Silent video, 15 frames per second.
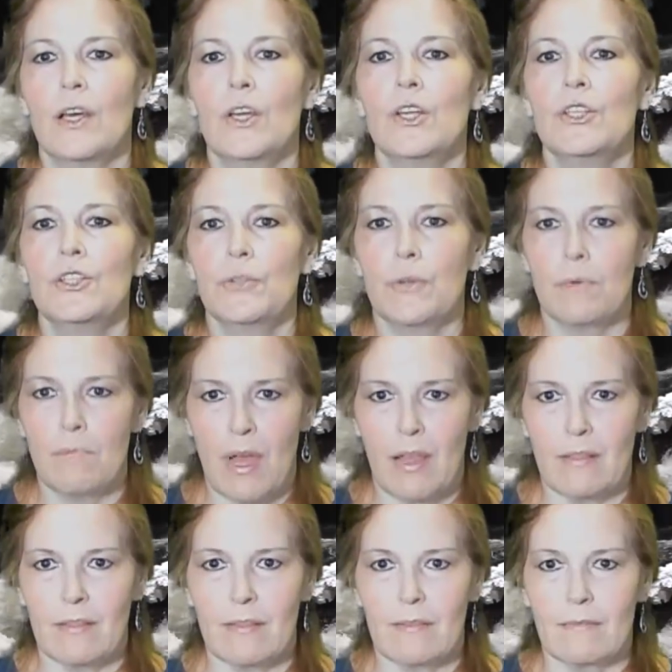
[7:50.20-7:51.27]
to a month,
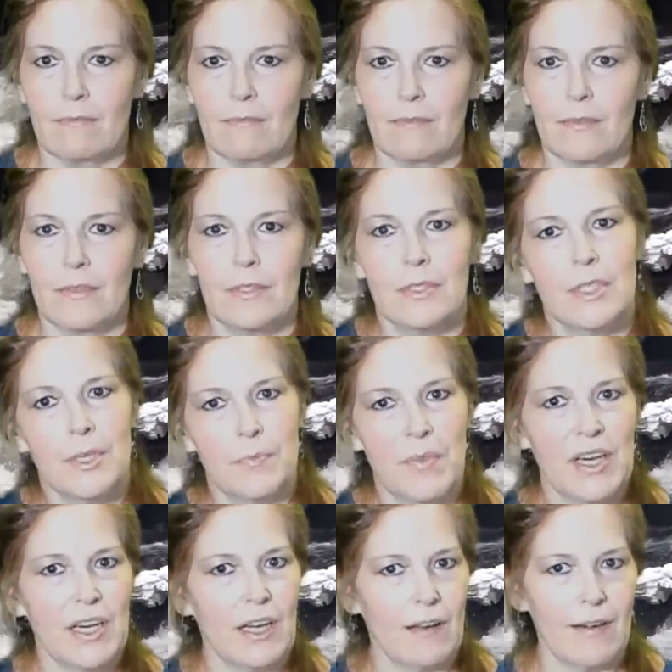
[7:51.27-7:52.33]

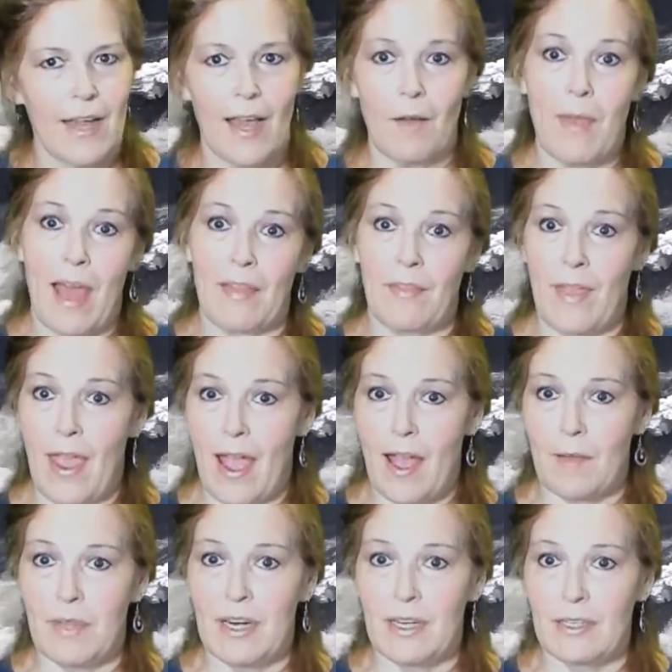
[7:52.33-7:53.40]
depending on how bad the
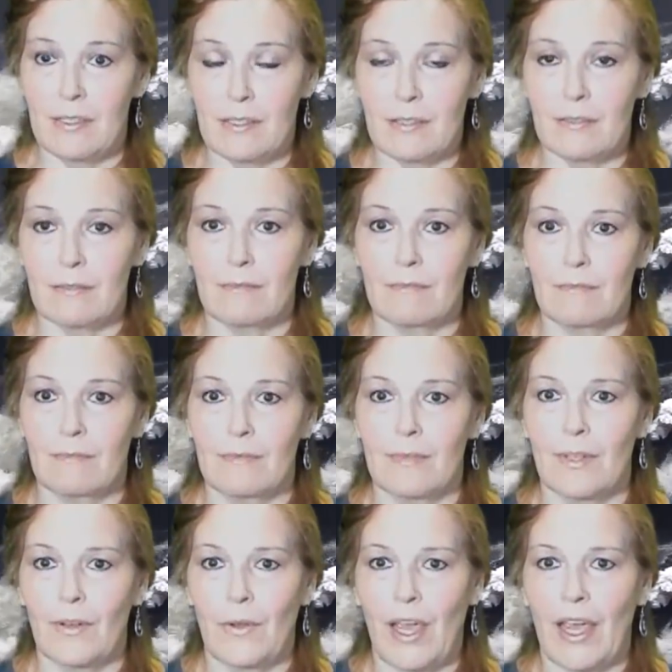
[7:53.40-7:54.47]
habit is.
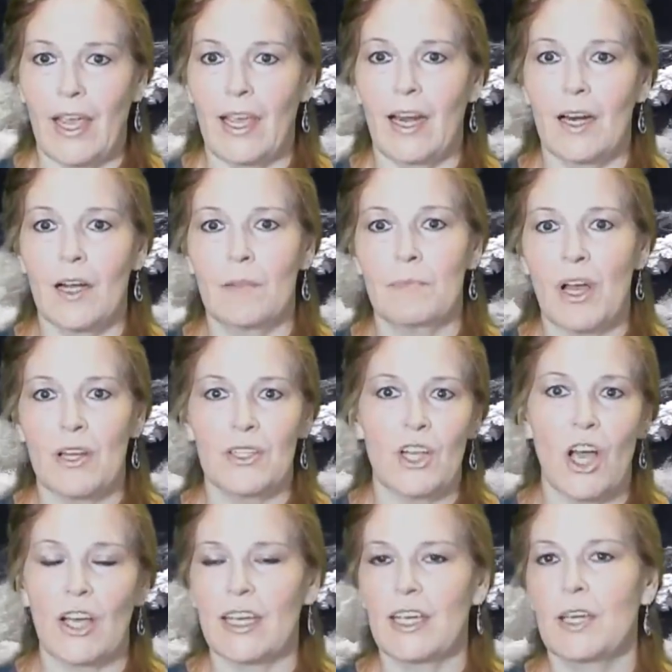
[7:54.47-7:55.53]
Okay, and I'm not
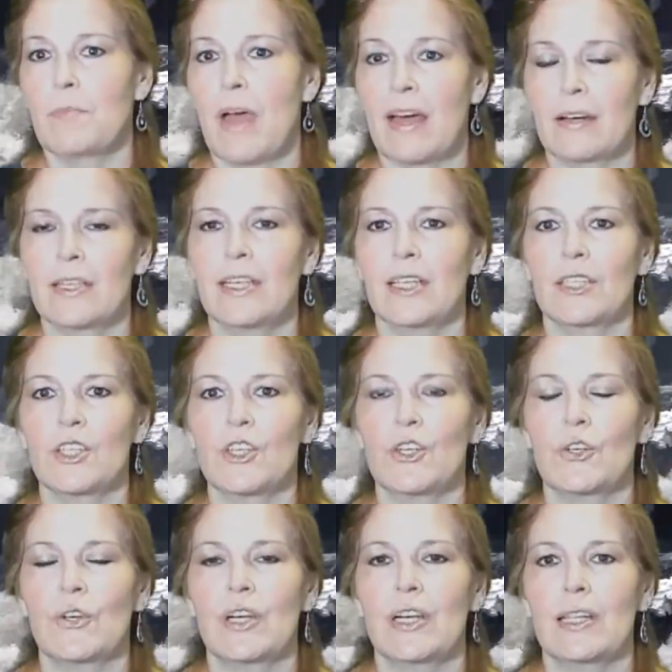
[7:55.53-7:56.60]
talking about addiction or
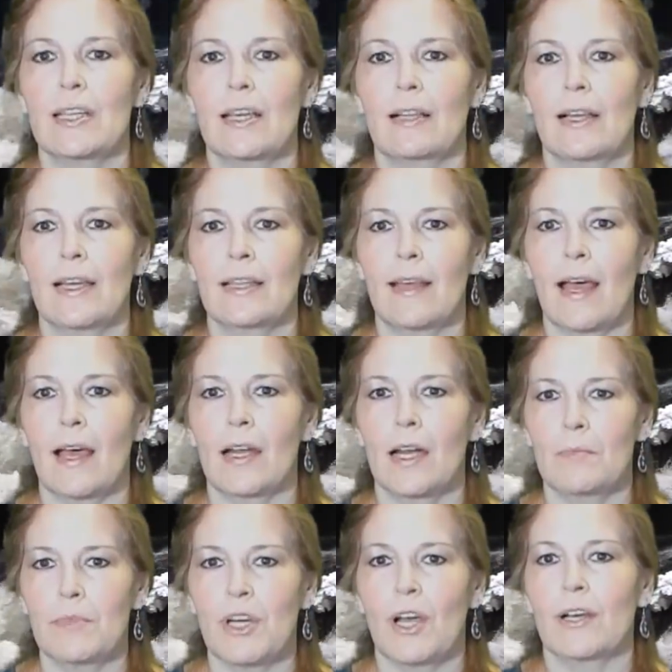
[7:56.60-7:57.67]
anything like that. I'm
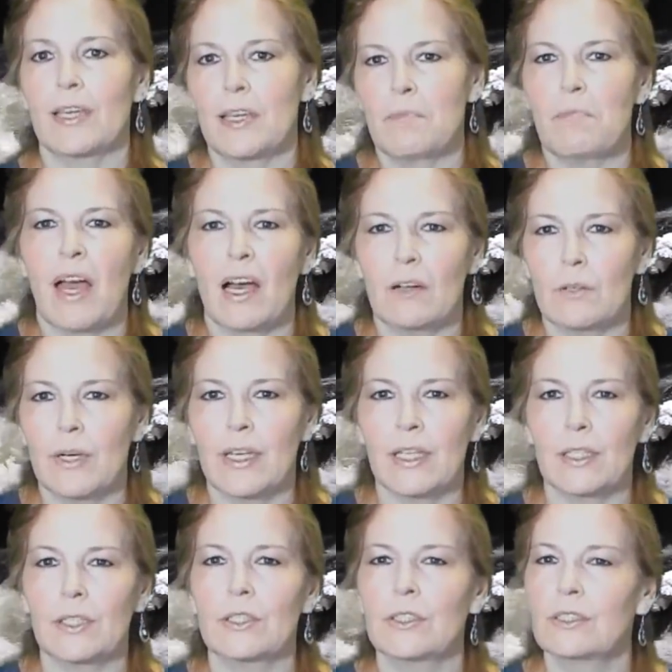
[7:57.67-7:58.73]
talking about
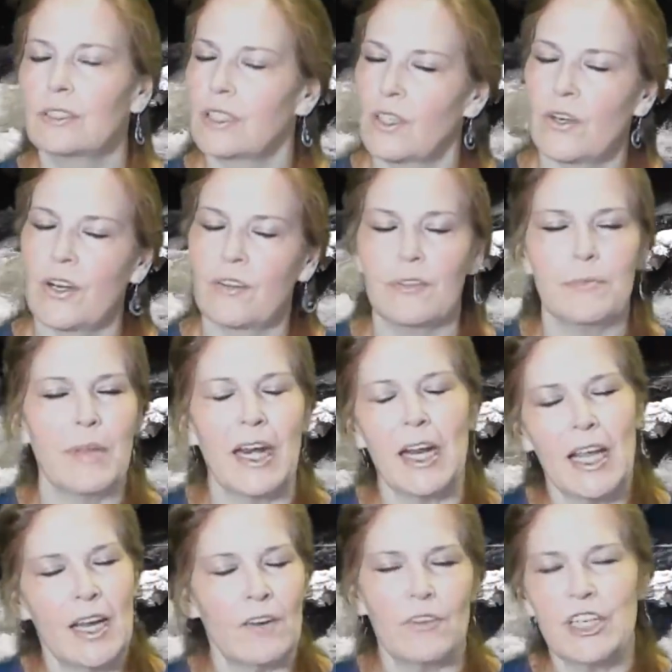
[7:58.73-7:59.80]
regular, you know,
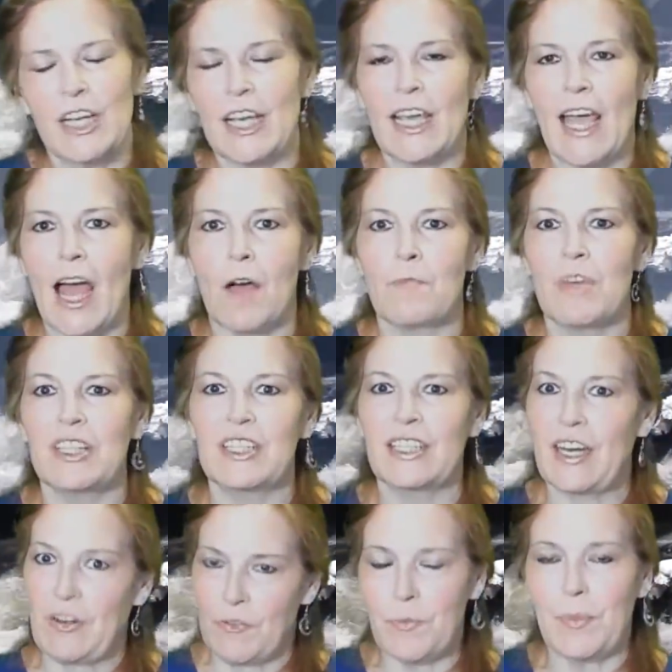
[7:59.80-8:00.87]
everyday habits that
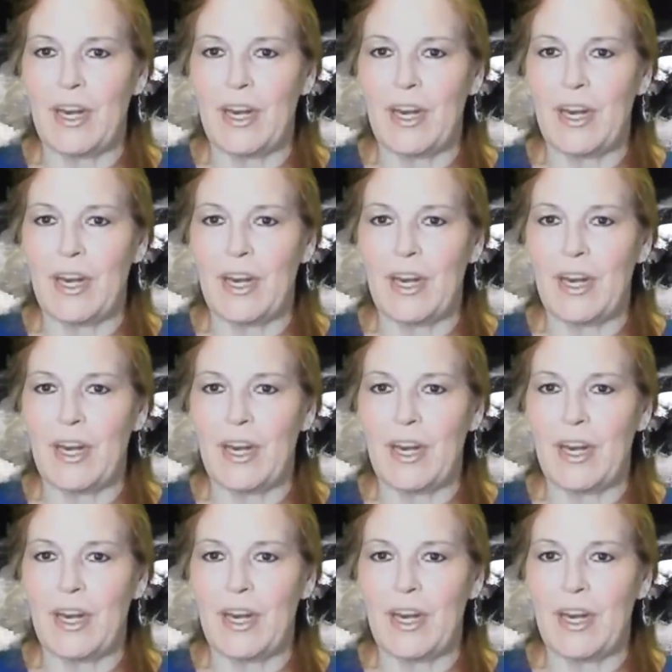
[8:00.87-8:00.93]
everybody